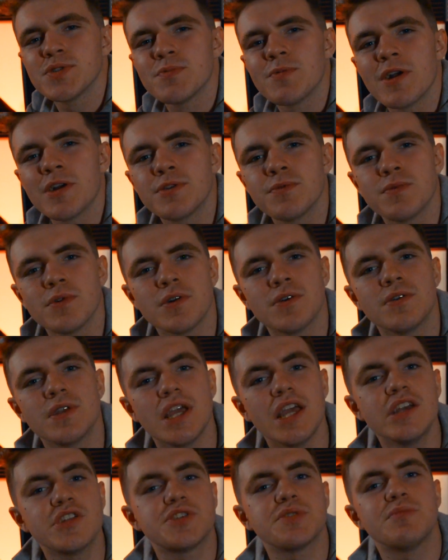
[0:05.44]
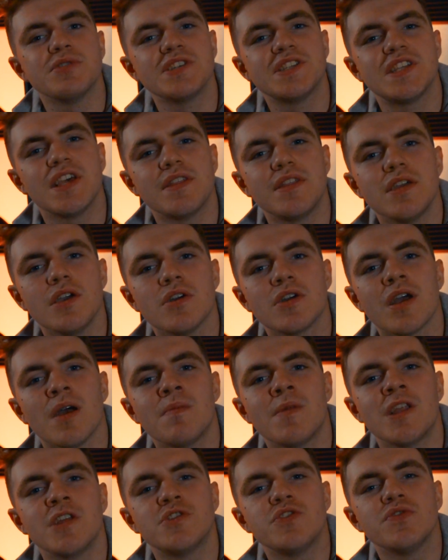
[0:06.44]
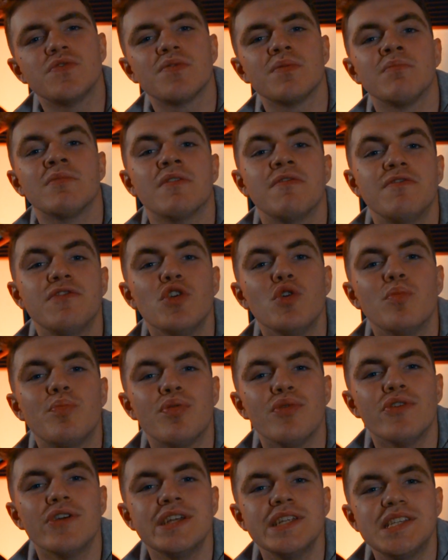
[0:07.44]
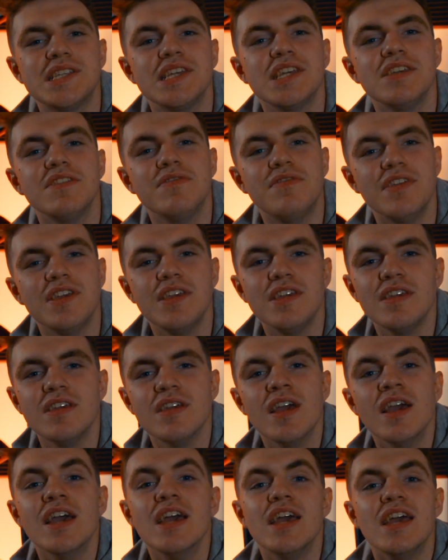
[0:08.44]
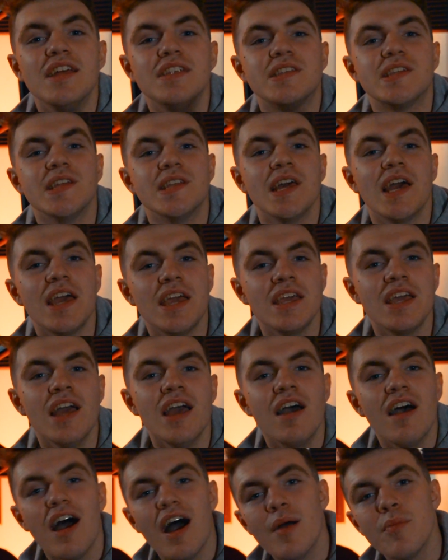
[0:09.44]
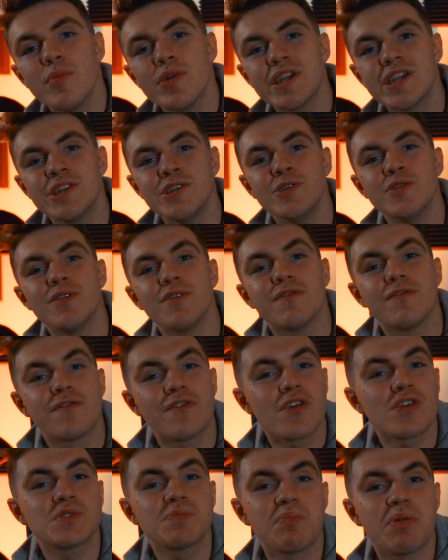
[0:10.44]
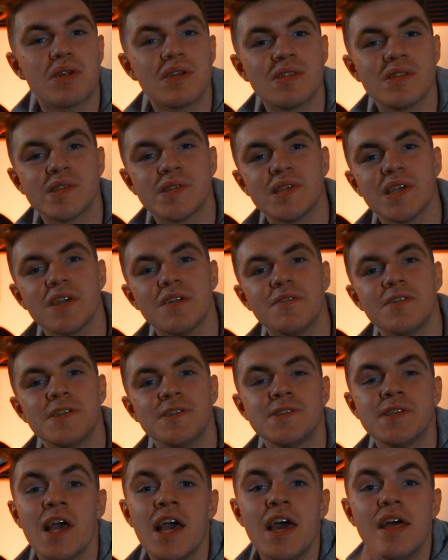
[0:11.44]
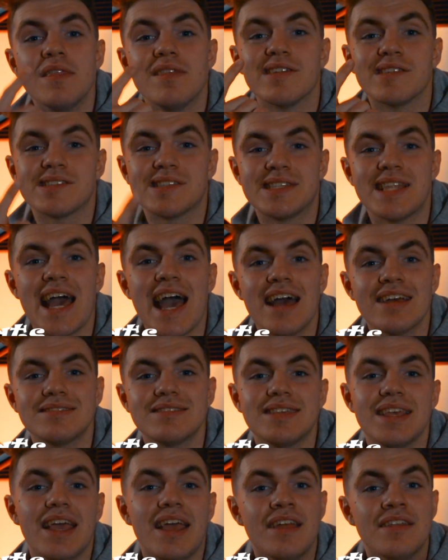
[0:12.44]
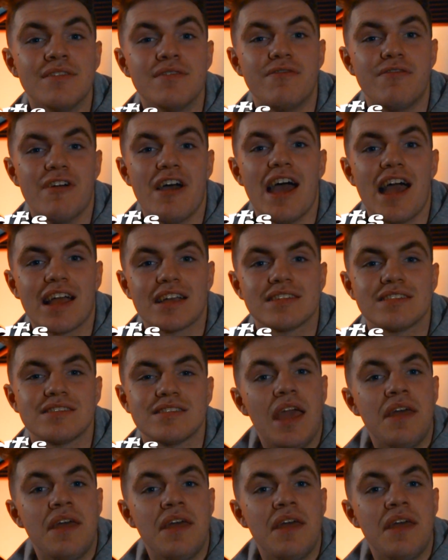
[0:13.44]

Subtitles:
around the world? It's your boy Sethieo coming at you from the Viewpoint TV, and today I'm bringing you the first part of the series, the stats and the facts.